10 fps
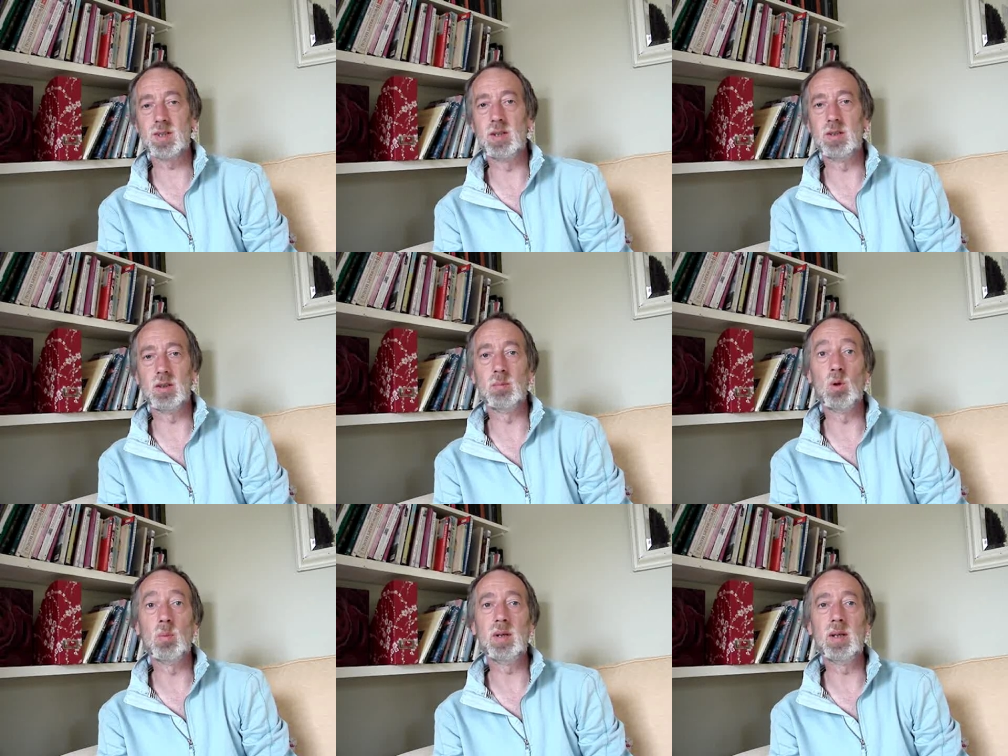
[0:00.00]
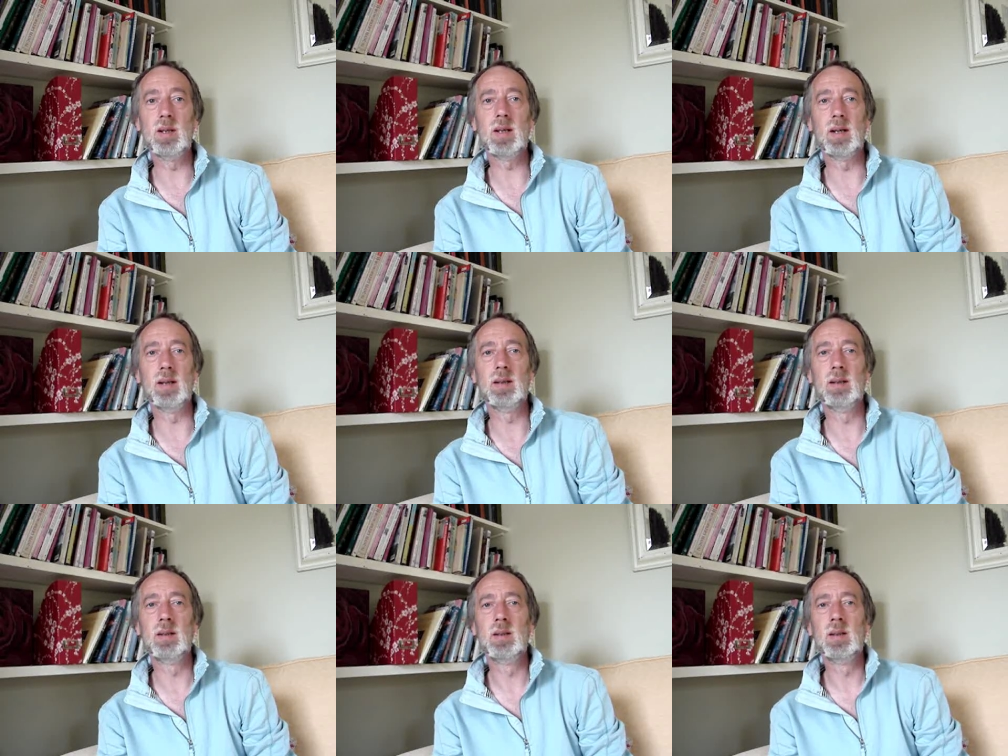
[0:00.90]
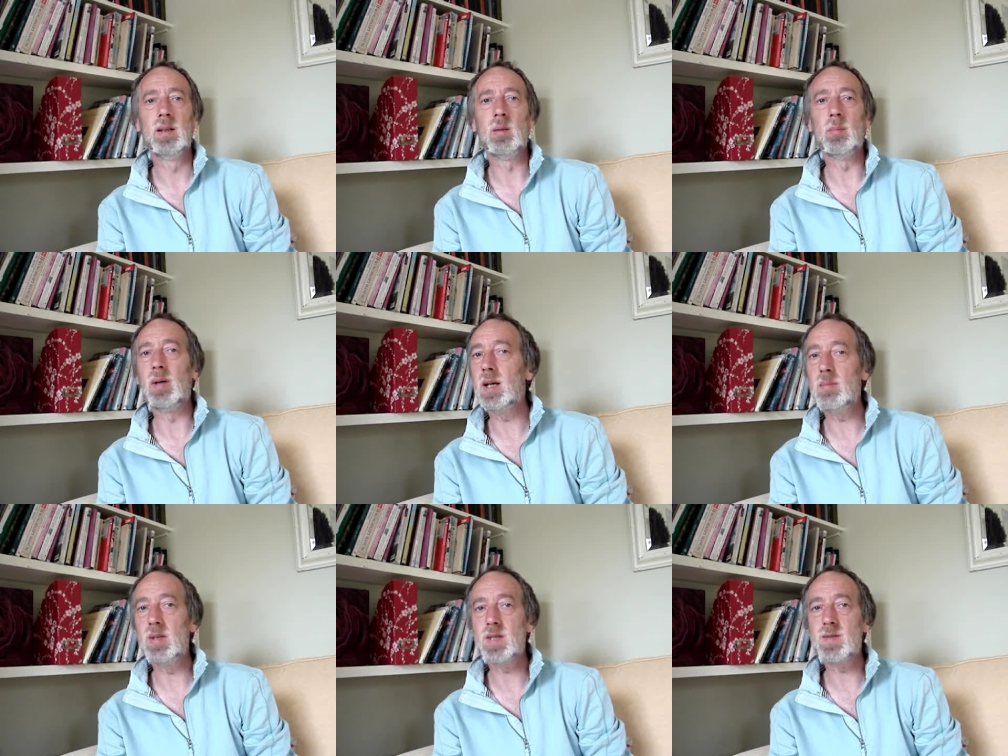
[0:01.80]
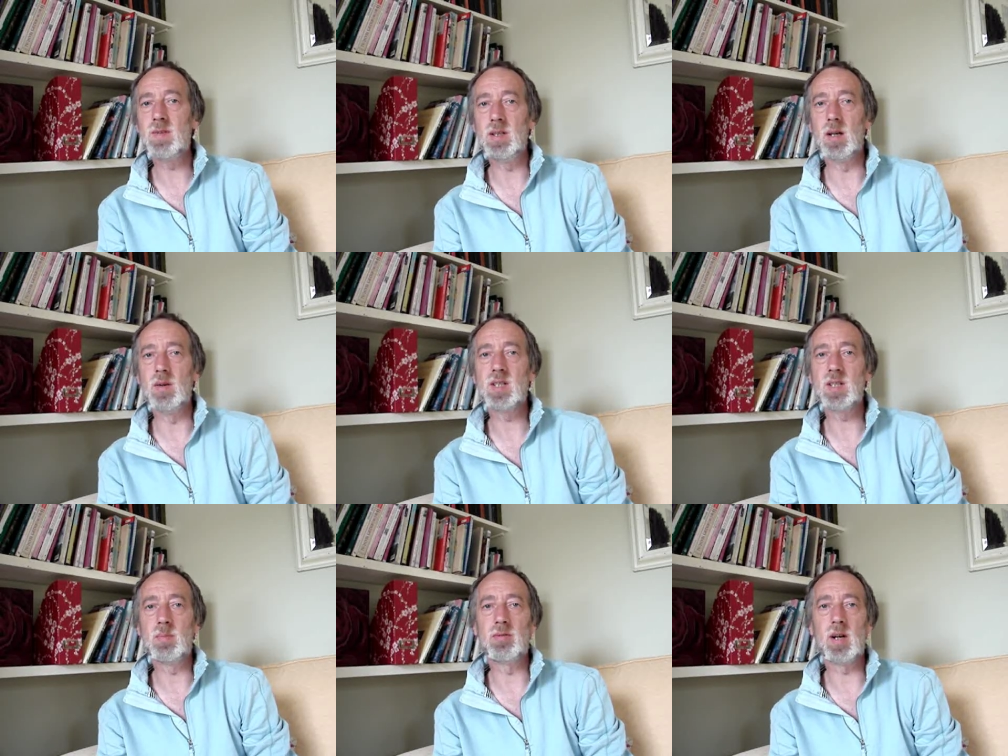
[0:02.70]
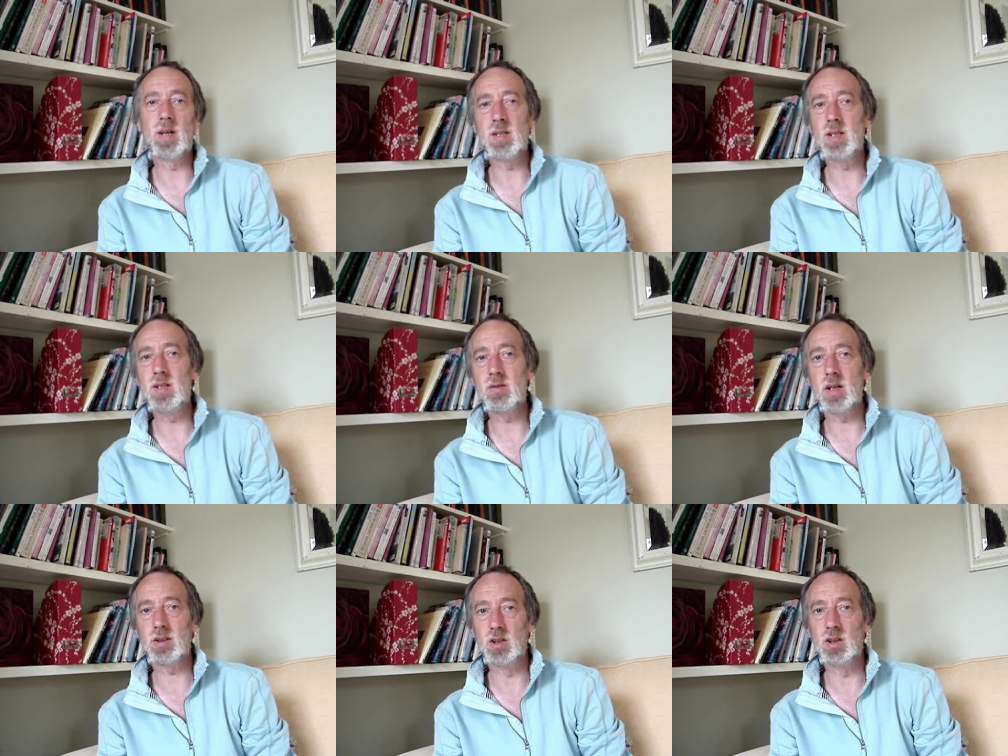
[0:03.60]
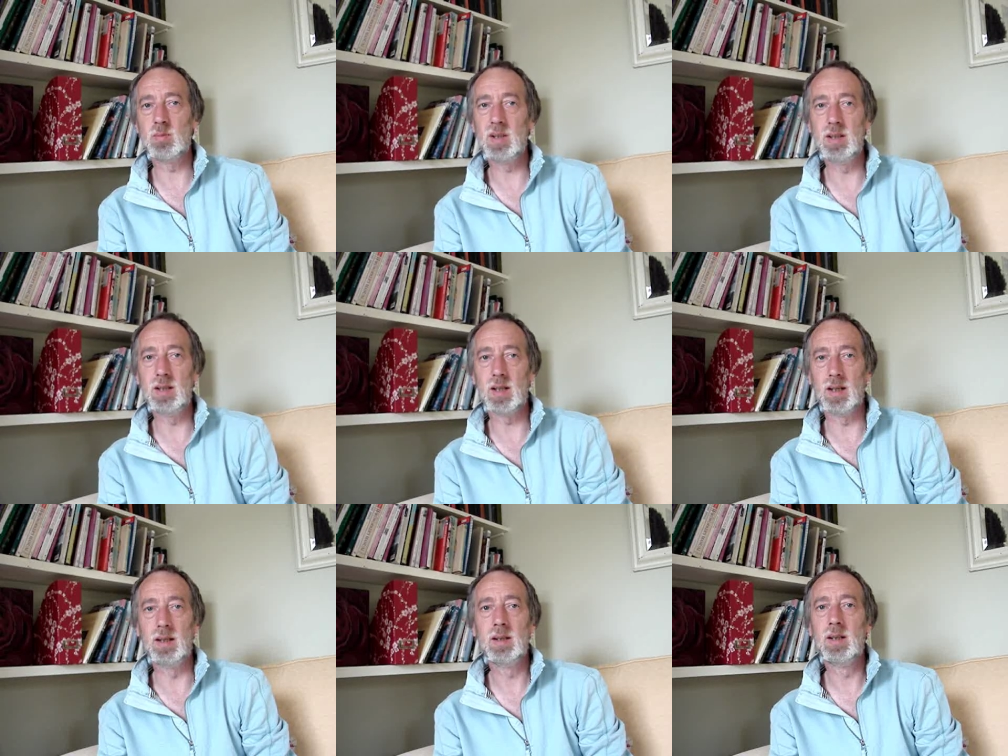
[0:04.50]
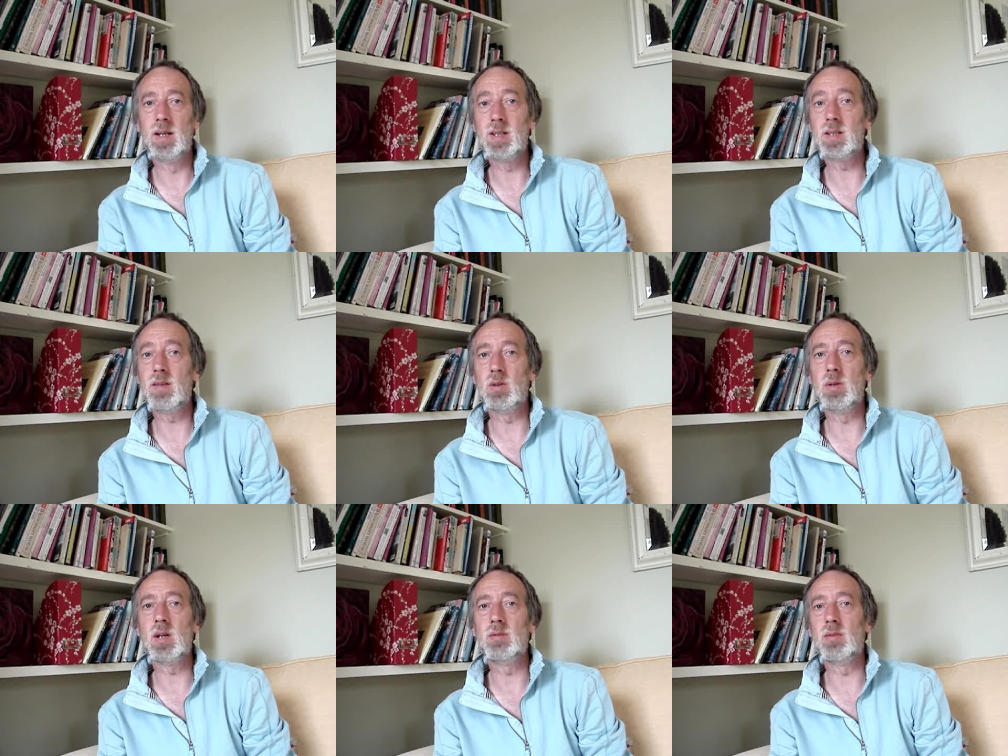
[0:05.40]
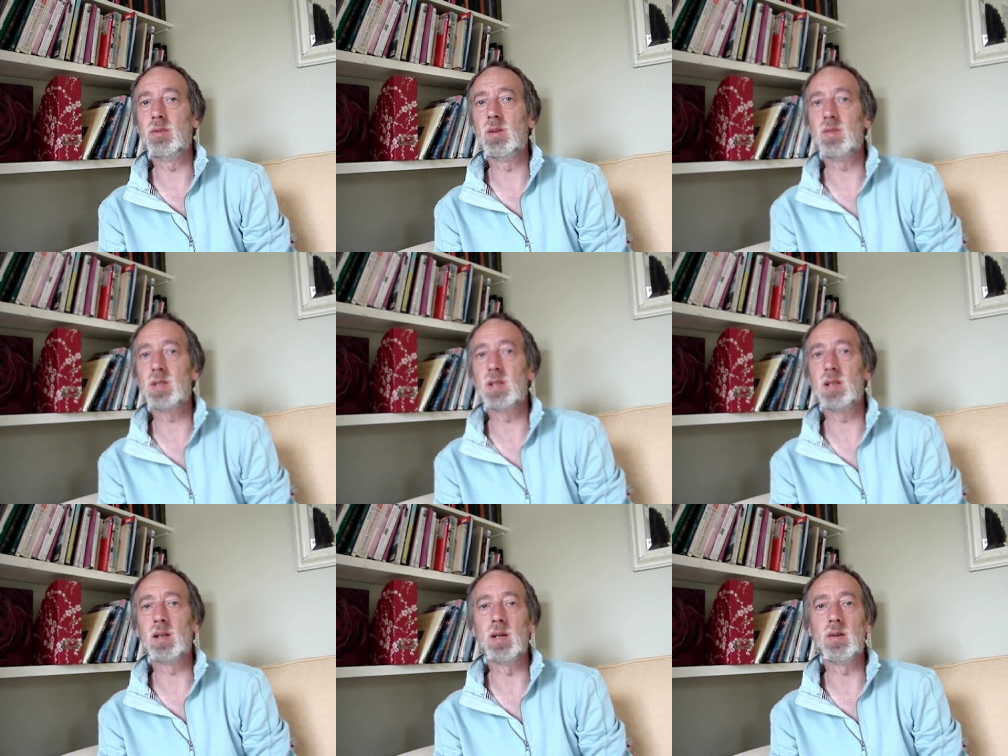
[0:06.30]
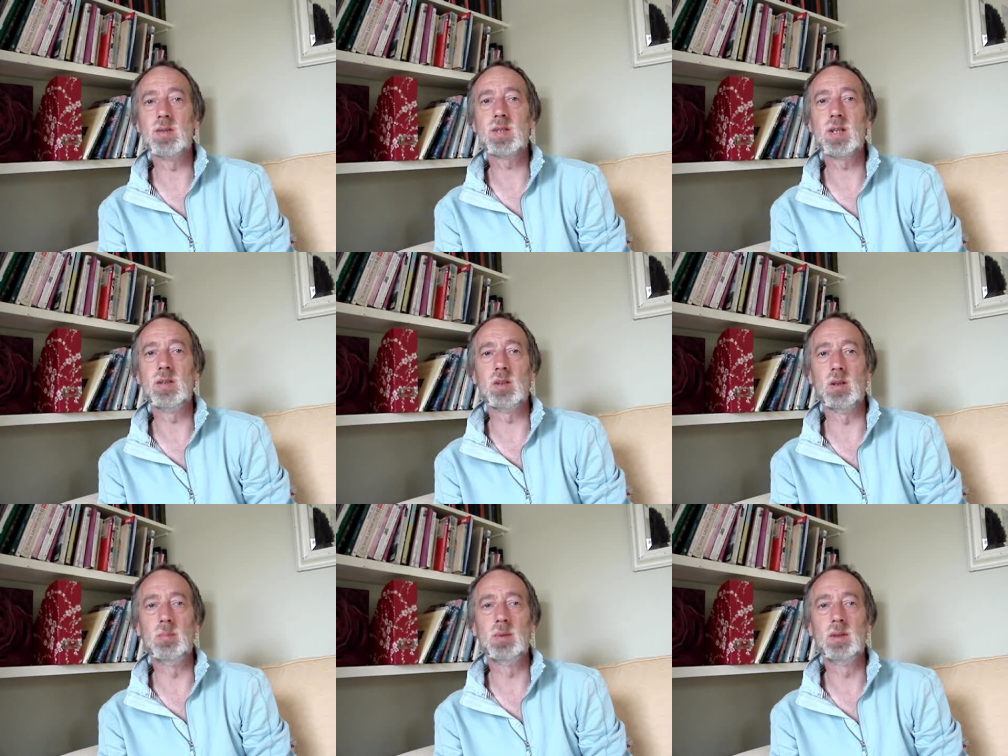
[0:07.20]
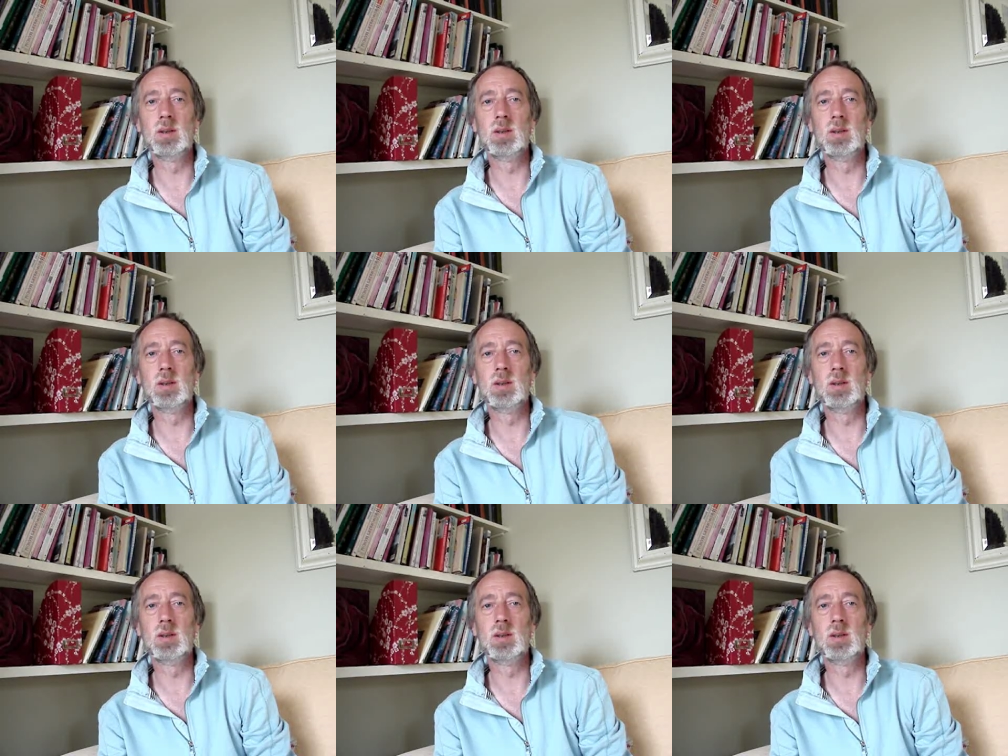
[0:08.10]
syndrome, or PDA. My aim in this video is to provide an introduction to PDA and to give you an overview of this little known syndrome.